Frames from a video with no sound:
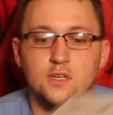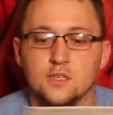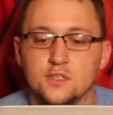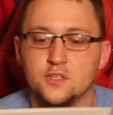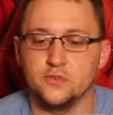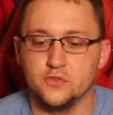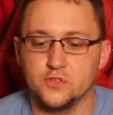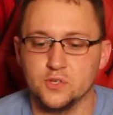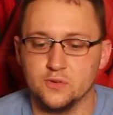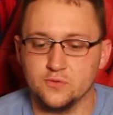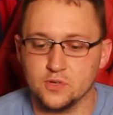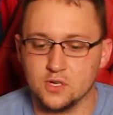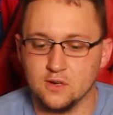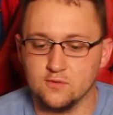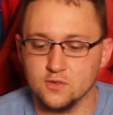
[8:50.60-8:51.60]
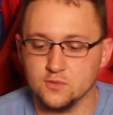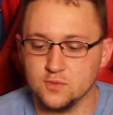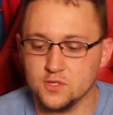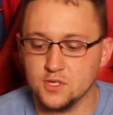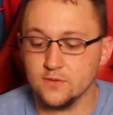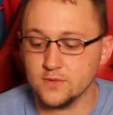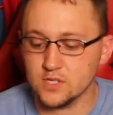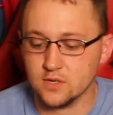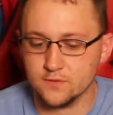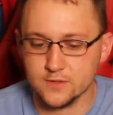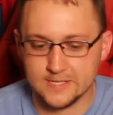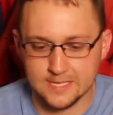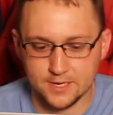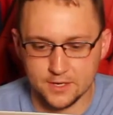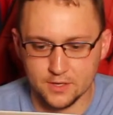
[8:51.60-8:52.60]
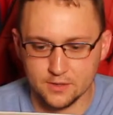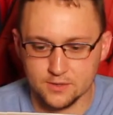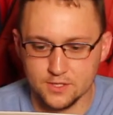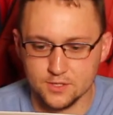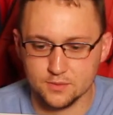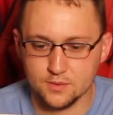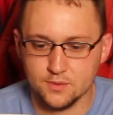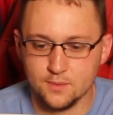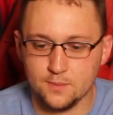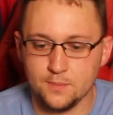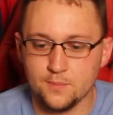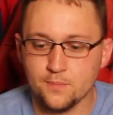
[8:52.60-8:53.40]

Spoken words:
and Silver Surfer covers, but Silver Surfer's not here on this one.